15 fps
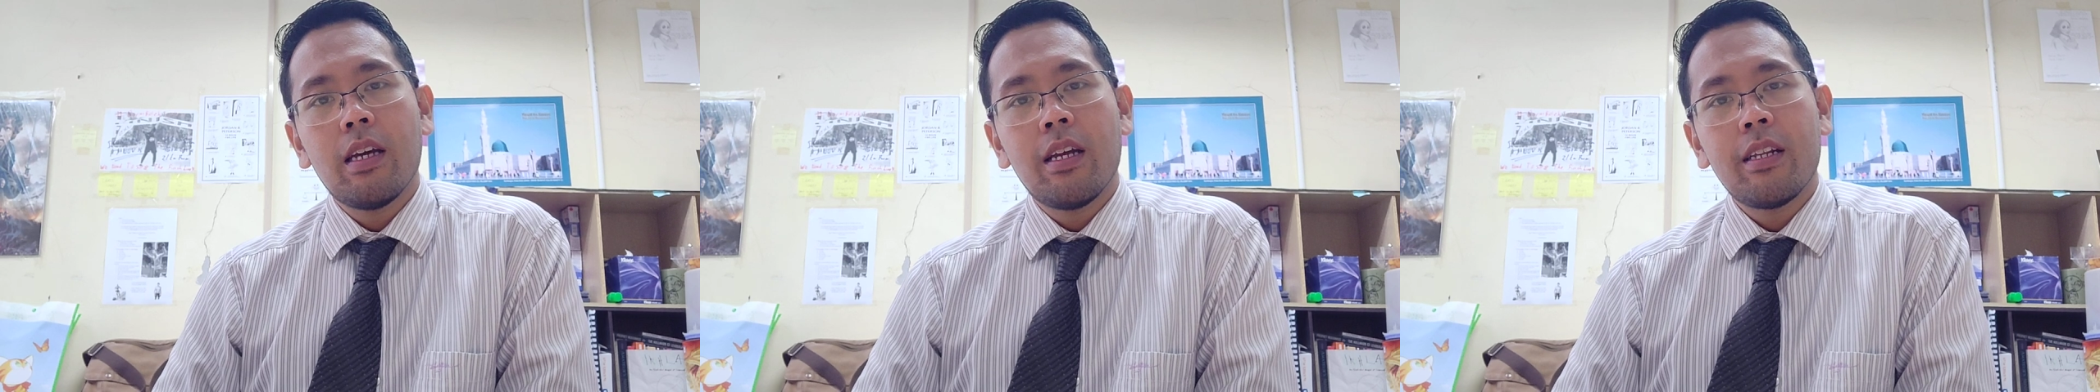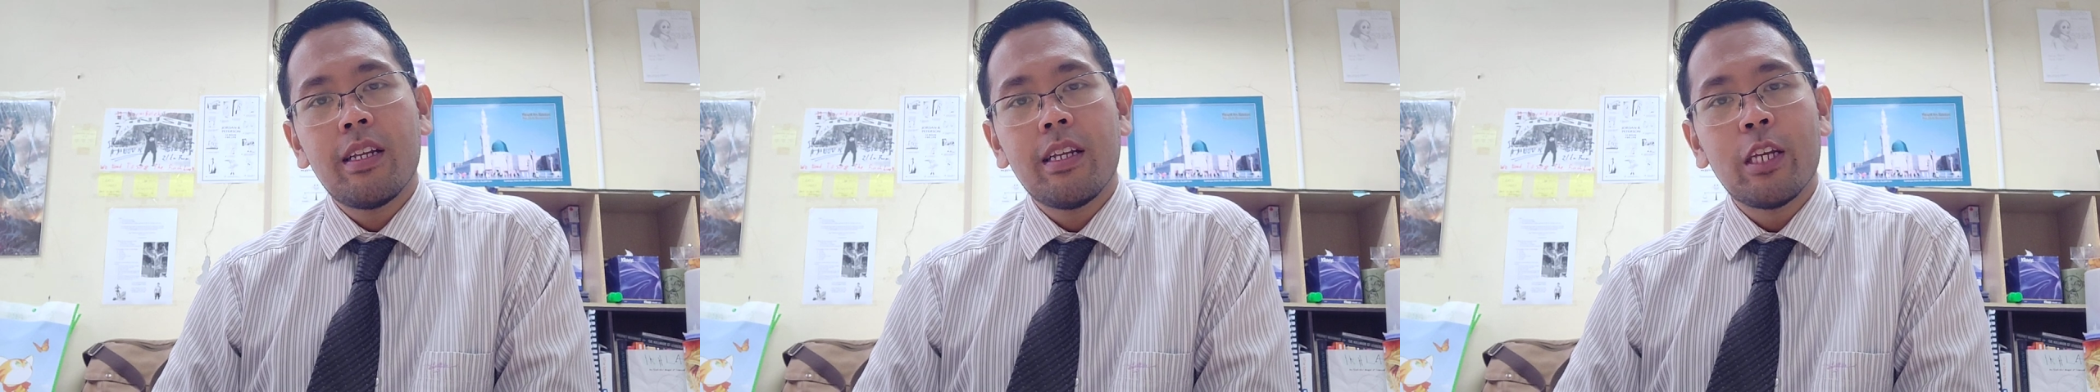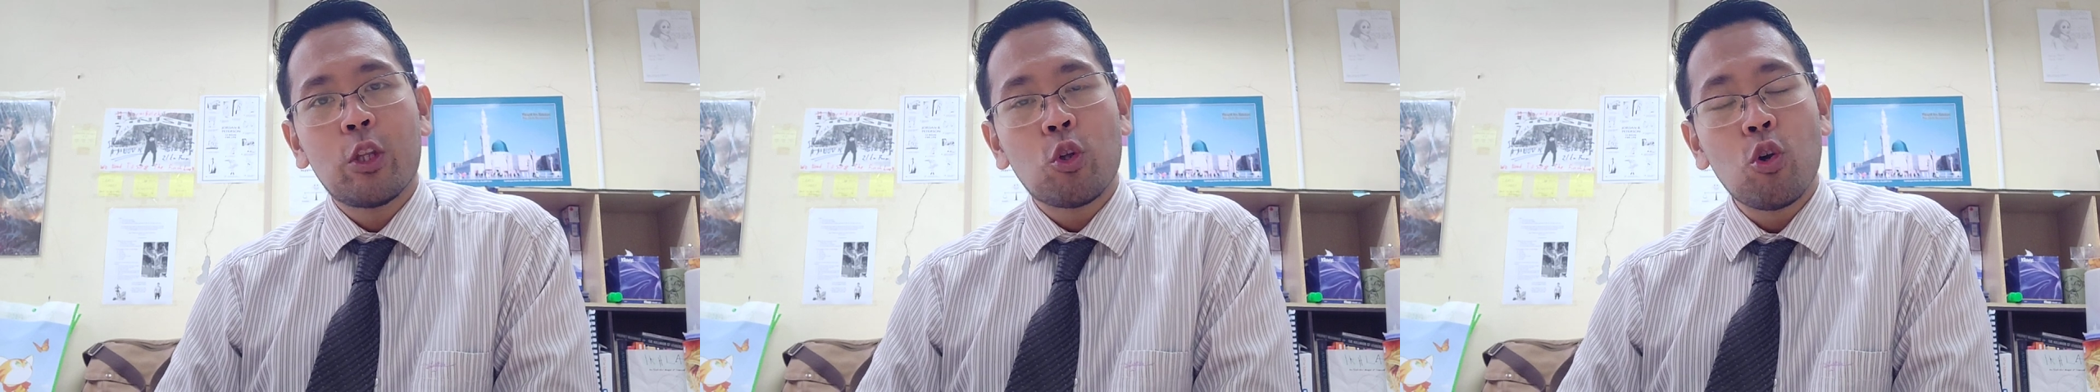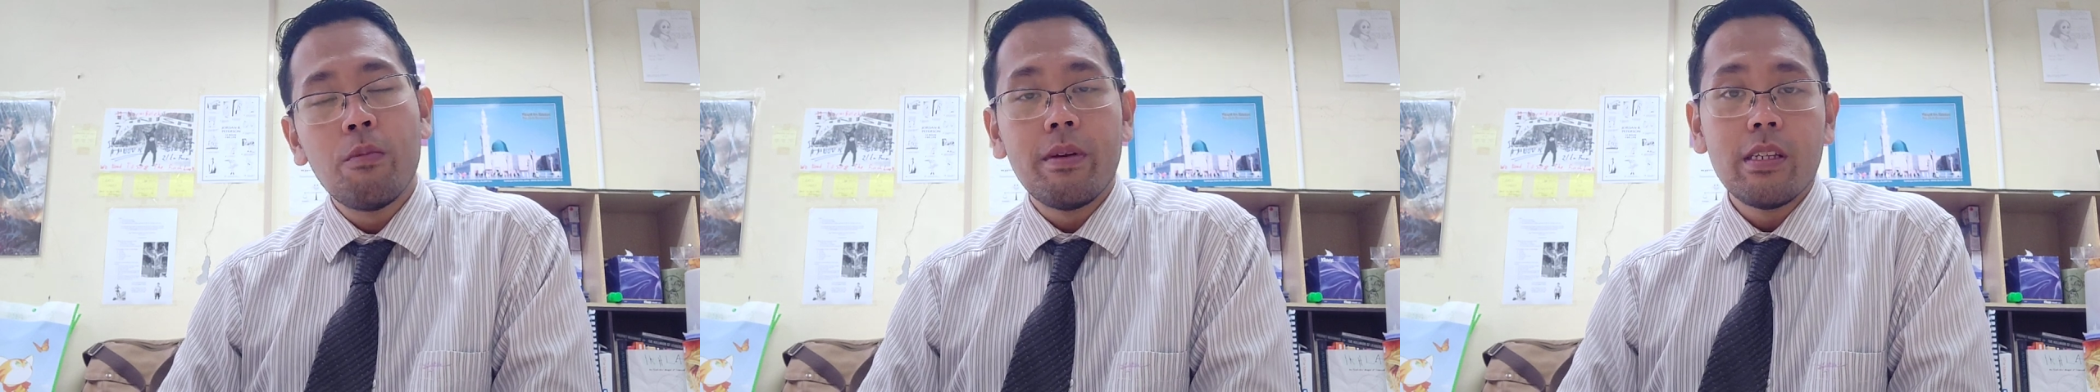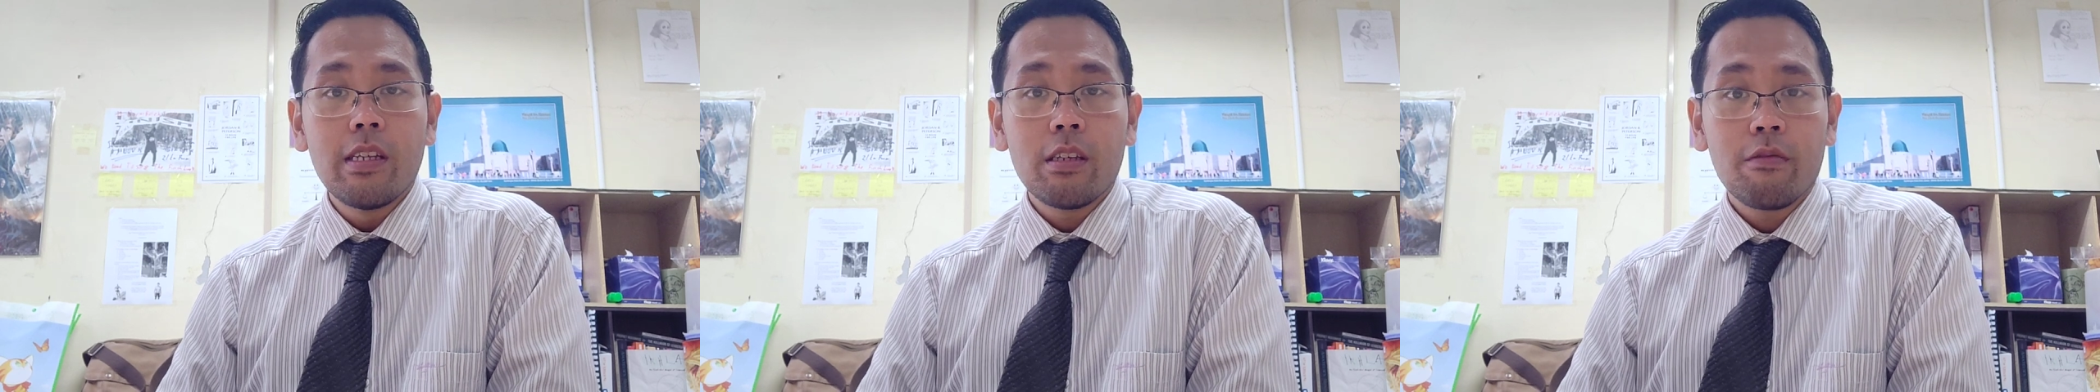And then he
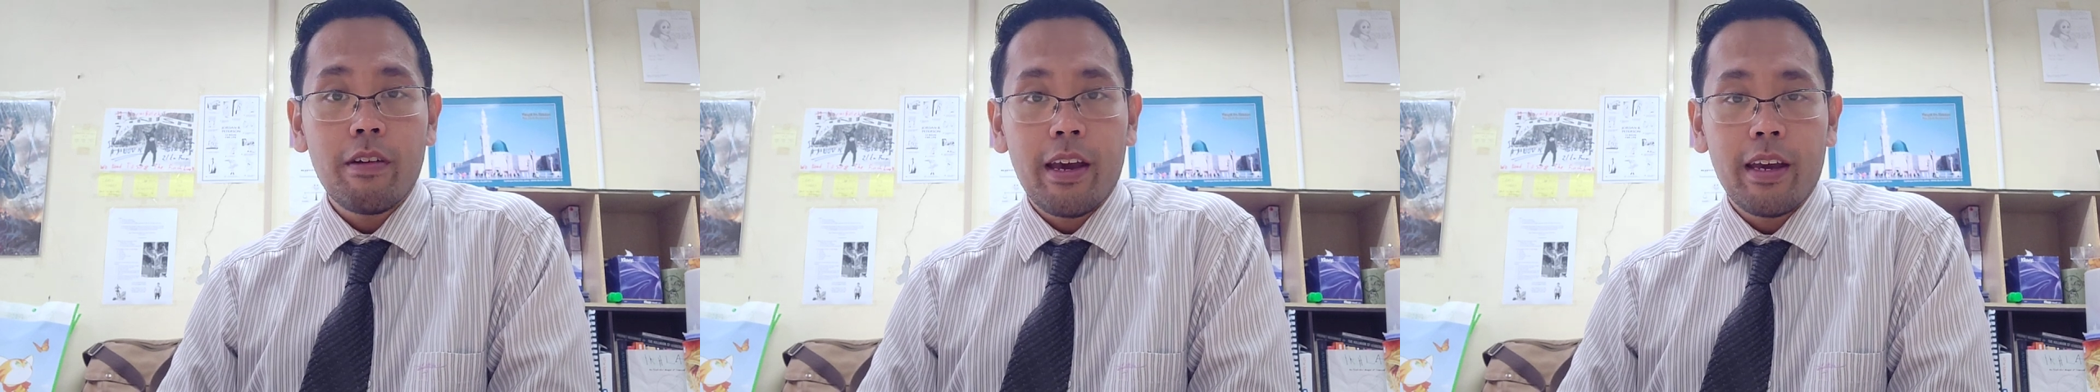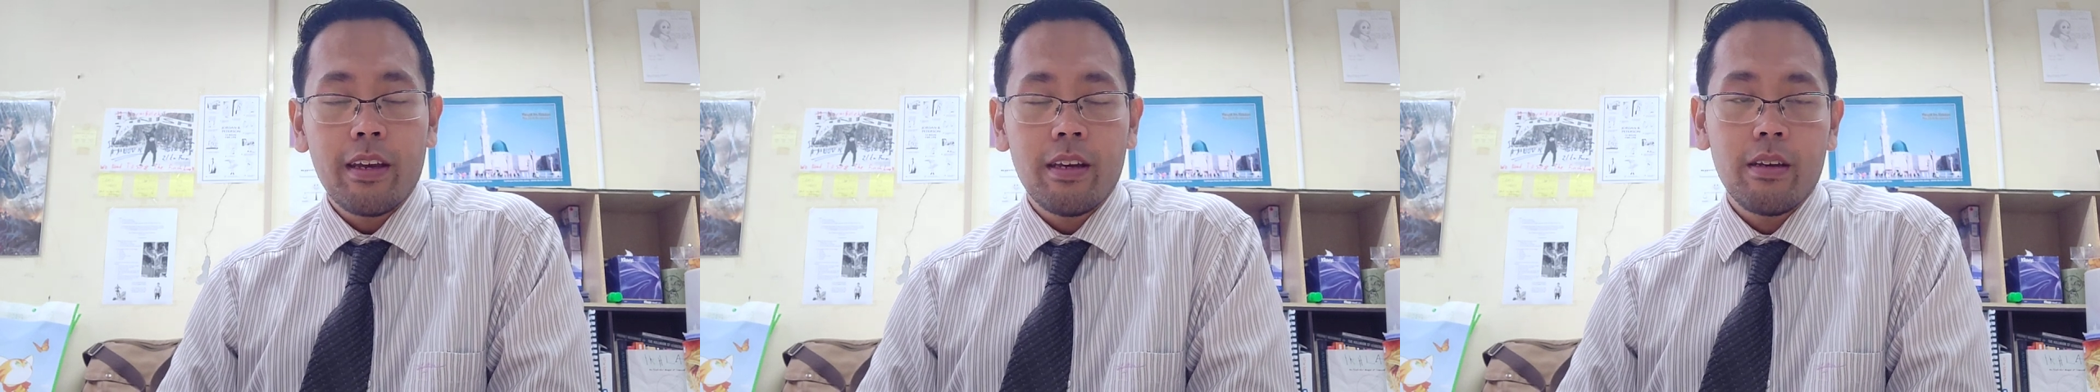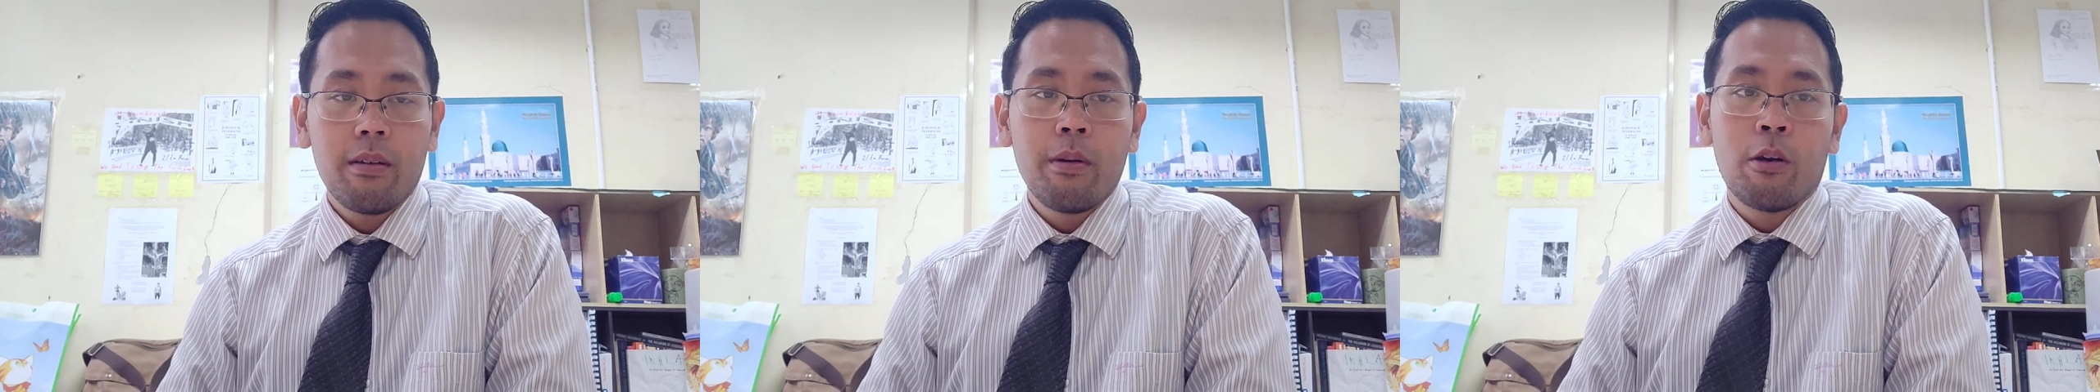told me this fact